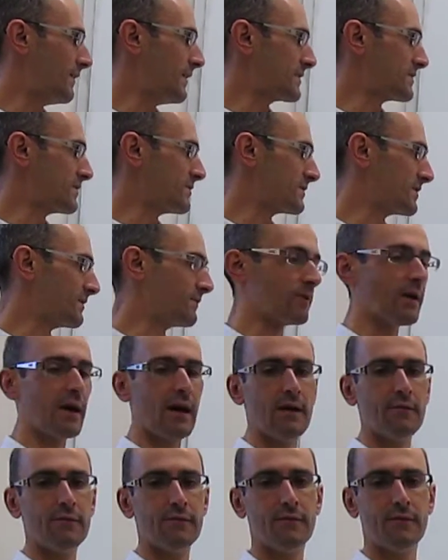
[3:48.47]
does not seem to
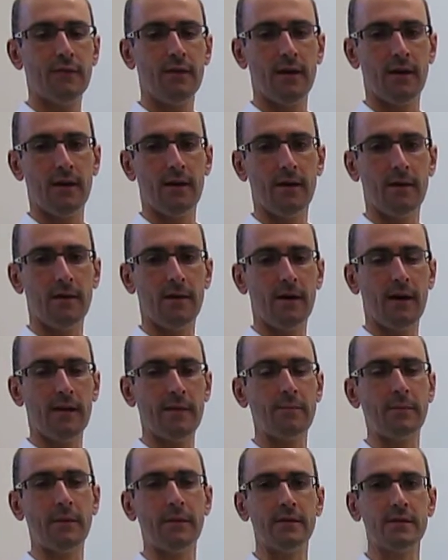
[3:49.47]
have uh, a
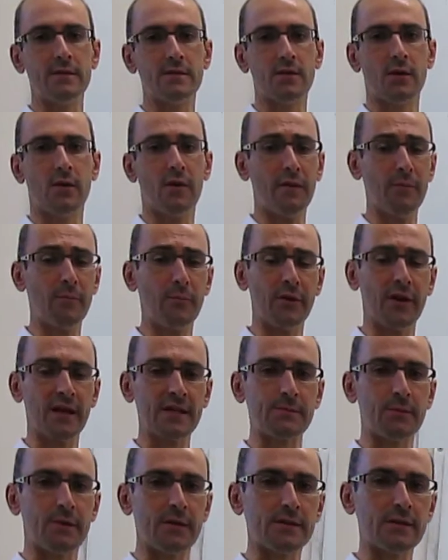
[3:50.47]
dependence on the
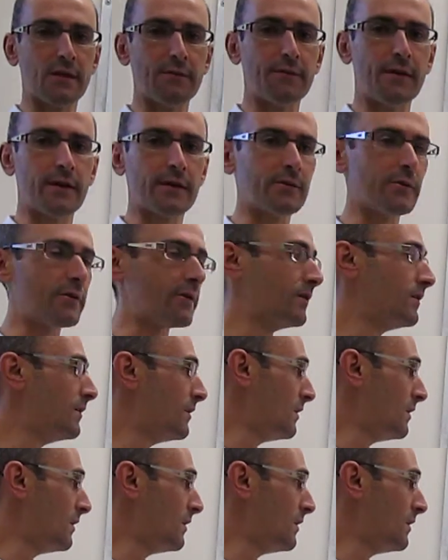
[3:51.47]
pre-exponential factor